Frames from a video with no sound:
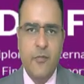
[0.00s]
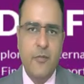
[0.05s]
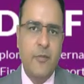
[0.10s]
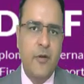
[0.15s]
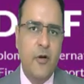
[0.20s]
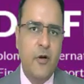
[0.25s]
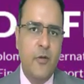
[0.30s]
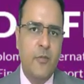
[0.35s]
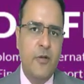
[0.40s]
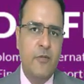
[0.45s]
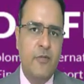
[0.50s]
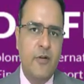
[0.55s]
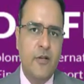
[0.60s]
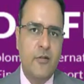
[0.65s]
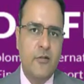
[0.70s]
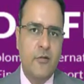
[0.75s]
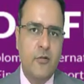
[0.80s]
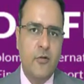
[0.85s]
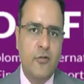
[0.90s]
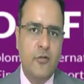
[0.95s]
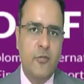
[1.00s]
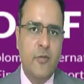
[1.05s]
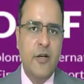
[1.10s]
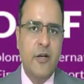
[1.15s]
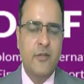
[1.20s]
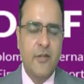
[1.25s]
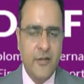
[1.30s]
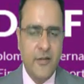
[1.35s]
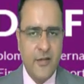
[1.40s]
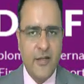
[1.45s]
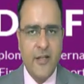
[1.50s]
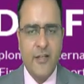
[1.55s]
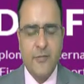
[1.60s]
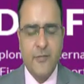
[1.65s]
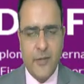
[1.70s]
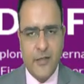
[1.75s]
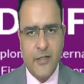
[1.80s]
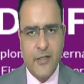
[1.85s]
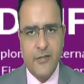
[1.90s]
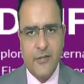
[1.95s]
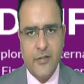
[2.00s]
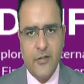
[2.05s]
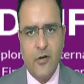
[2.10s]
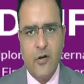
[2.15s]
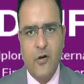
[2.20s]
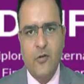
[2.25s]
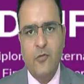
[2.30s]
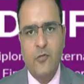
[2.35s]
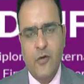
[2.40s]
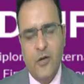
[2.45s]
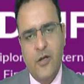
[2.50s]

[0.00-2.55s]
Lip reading: may not be even disclosed. But if there is an expectation of